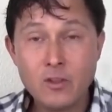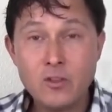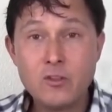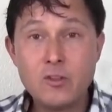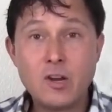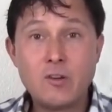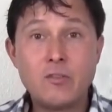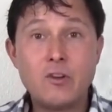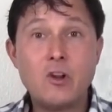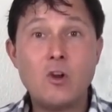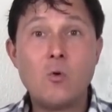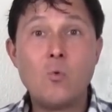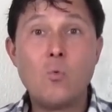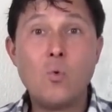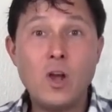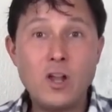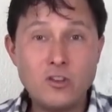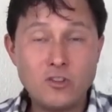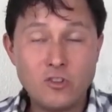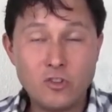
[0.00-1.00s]
You never know
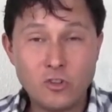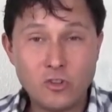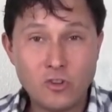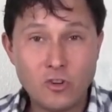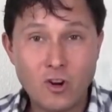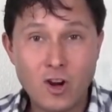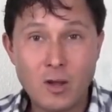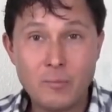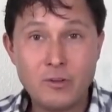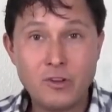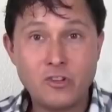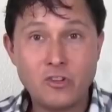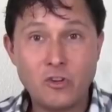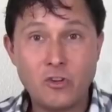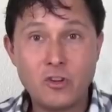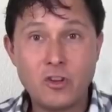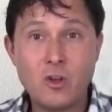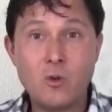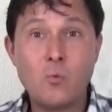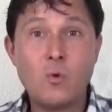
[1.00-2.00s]
what juicer I'll be
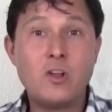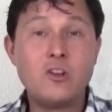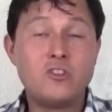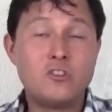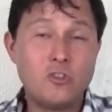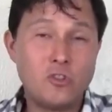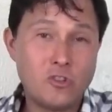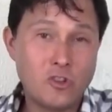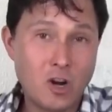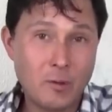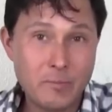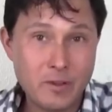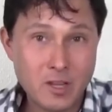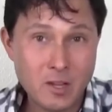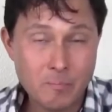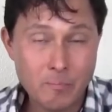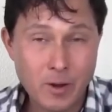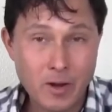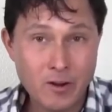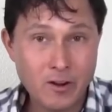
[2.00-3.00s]
showing you, what juicer I'll be
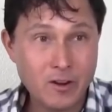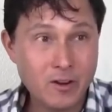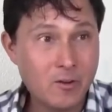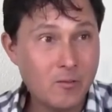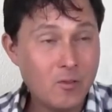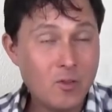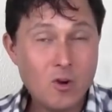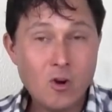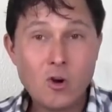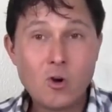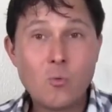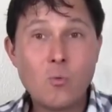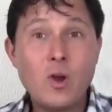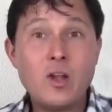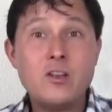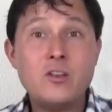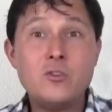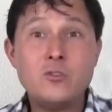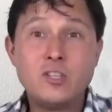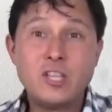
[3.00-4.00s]
comparing, or
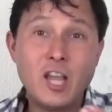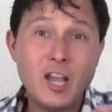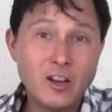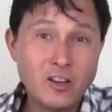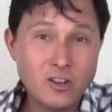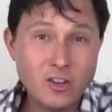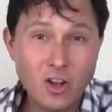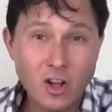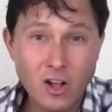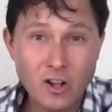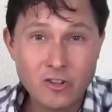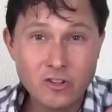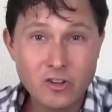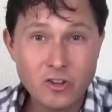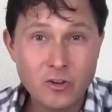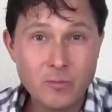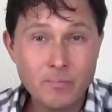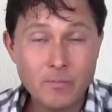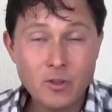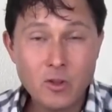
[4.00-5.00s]
what new
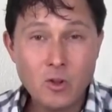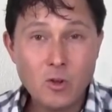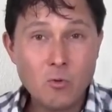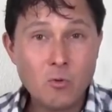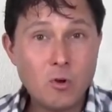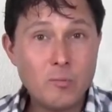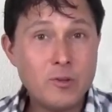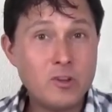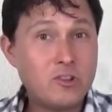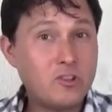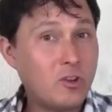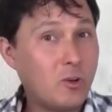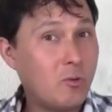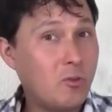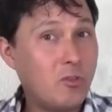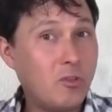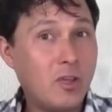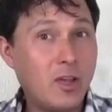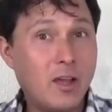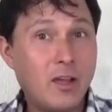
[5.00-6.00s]
technology we'll be sharing
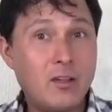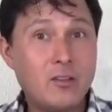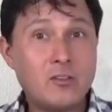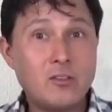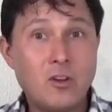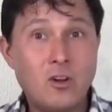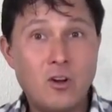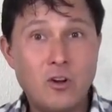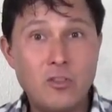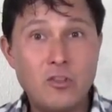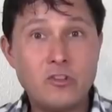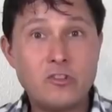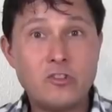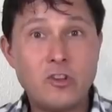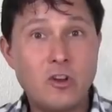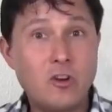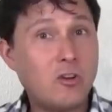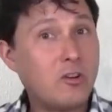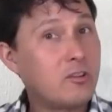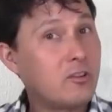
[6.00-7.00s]
with you guys on this
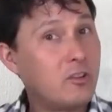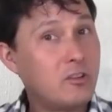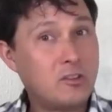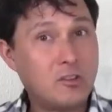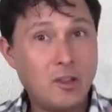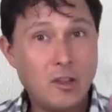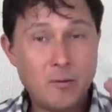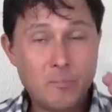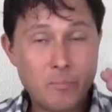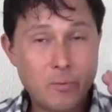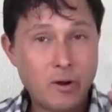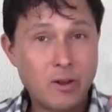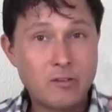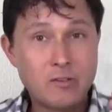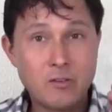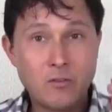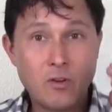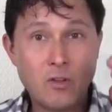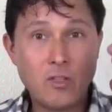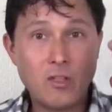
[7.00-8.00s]
channel, because I stay
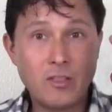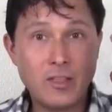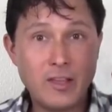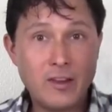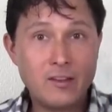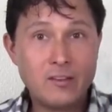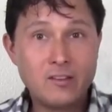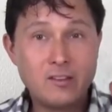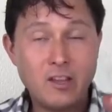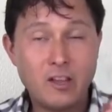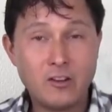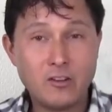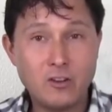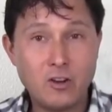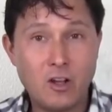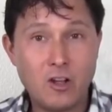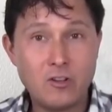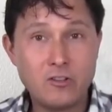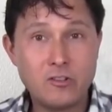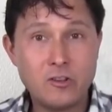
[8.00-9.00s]
abreast of all the latest
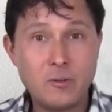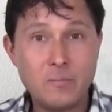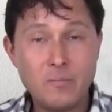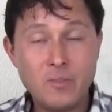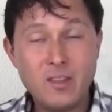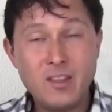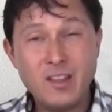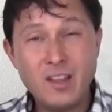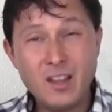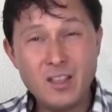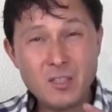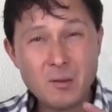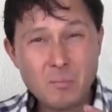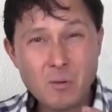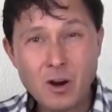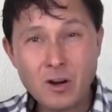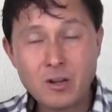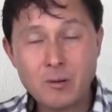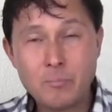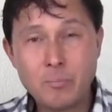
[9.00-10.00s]
technology in the
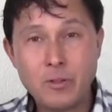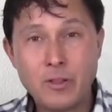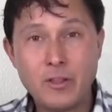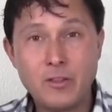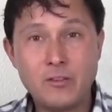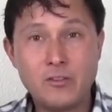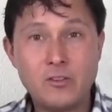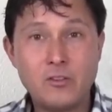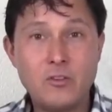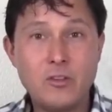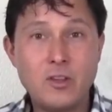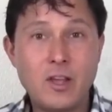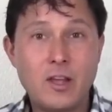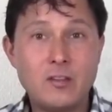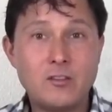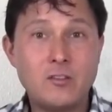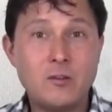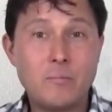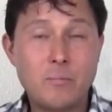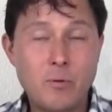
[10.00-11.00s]
marketplace, so you
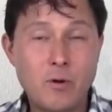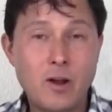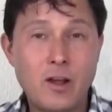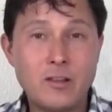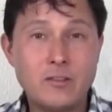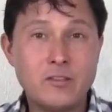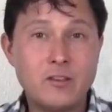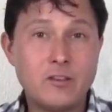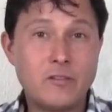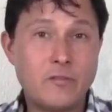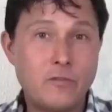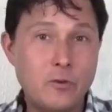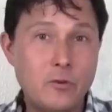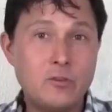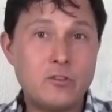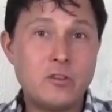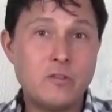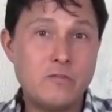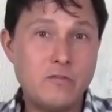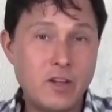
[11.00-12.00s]
guys could process
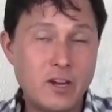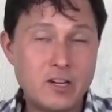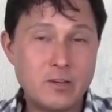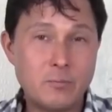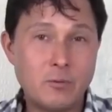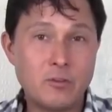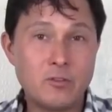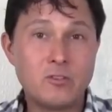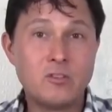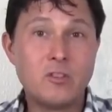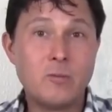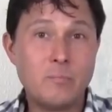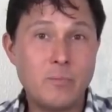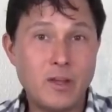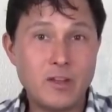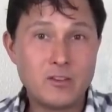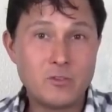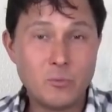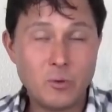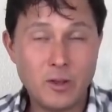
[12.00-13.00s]
fruits and vegetables the
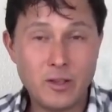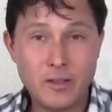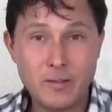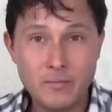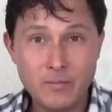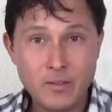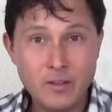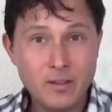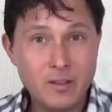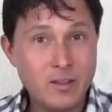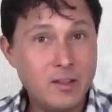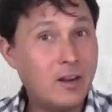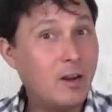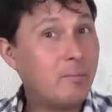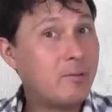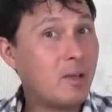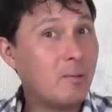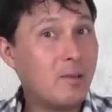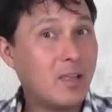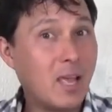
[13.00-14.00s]
best way. In
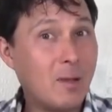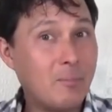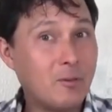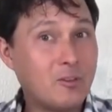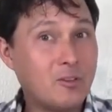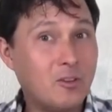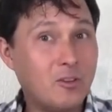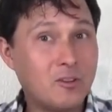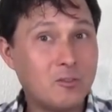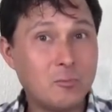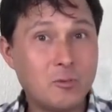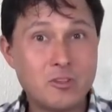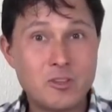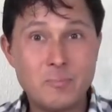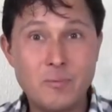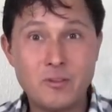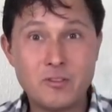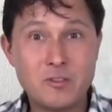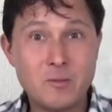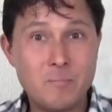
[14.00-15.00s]
upcoming episodes, we'll
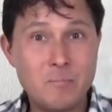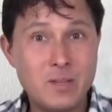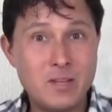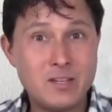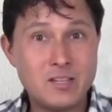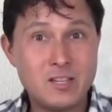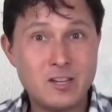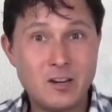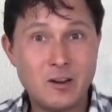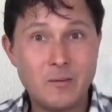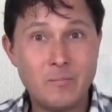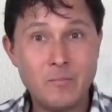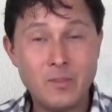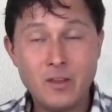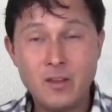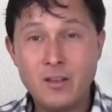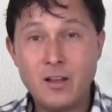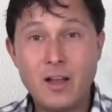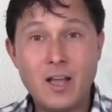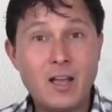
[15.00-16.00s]
spill some beans here.
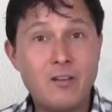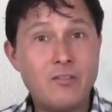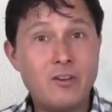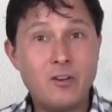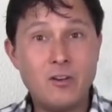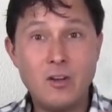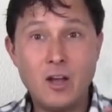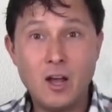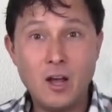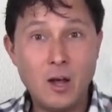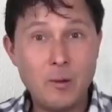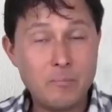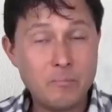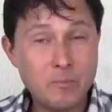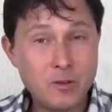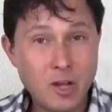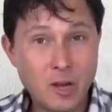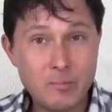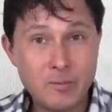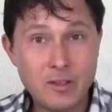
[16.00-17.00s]
I have an
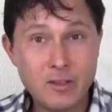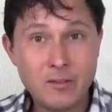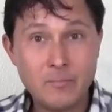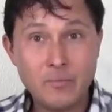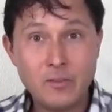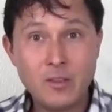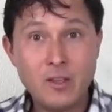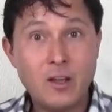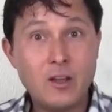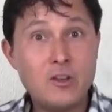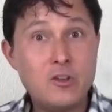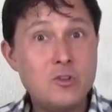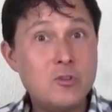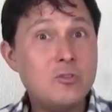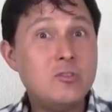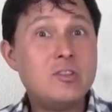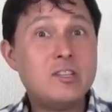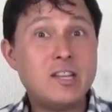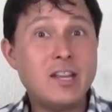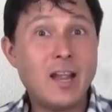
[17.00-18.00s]
upcoming
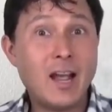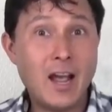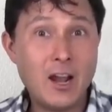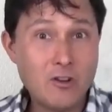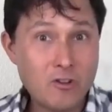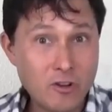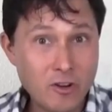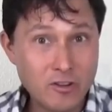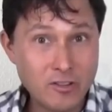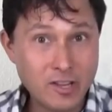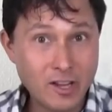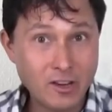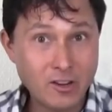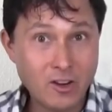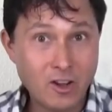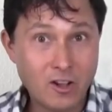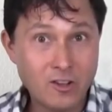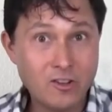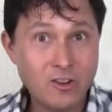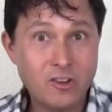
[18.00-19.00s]
new dehydrator
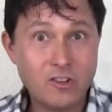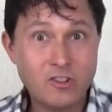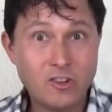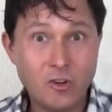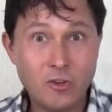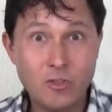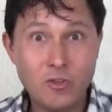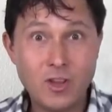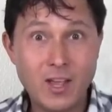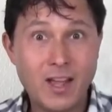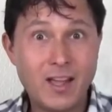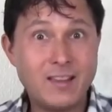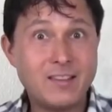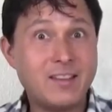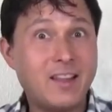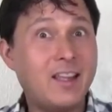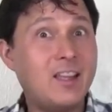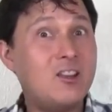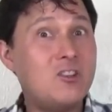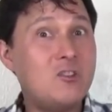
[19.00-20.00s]
technology to share with you
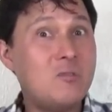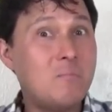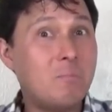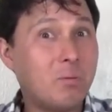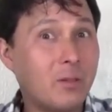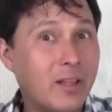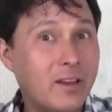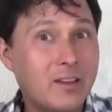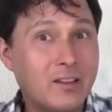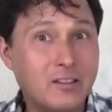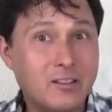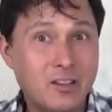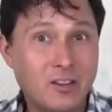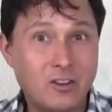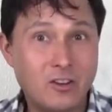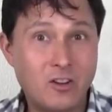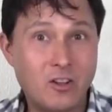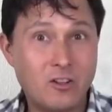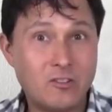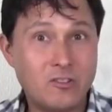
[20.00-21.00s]
guys, and new blending
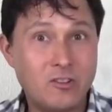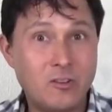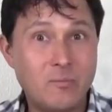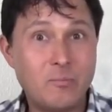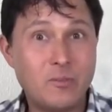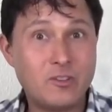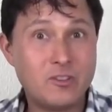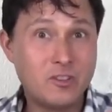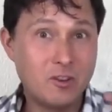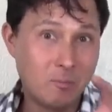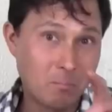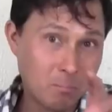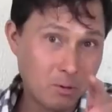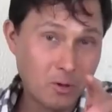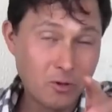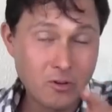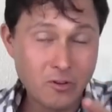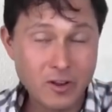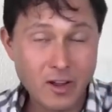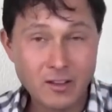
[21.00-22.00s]
technology that's going to
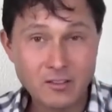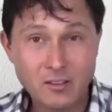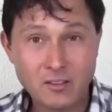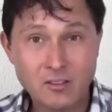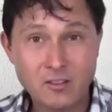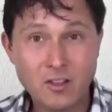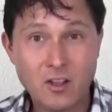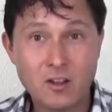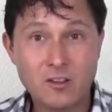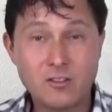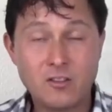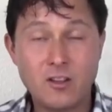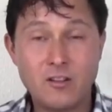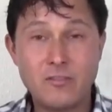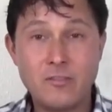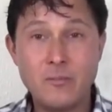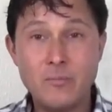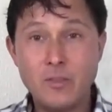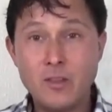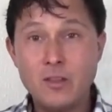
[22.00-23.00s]
blow your guys' socks
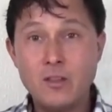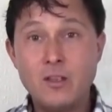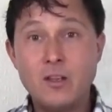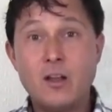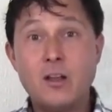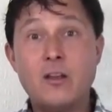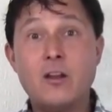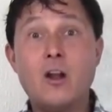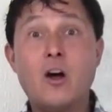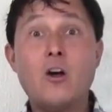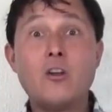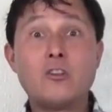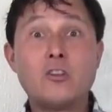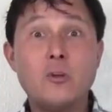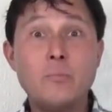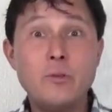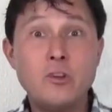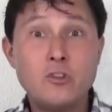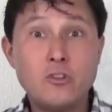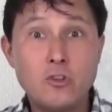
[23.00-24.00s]
off. And
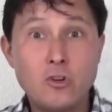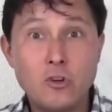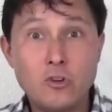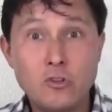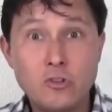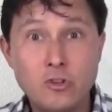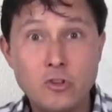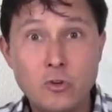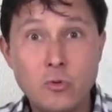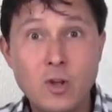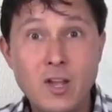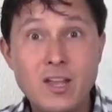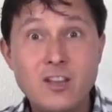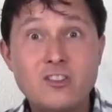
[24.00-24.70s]
also be sure to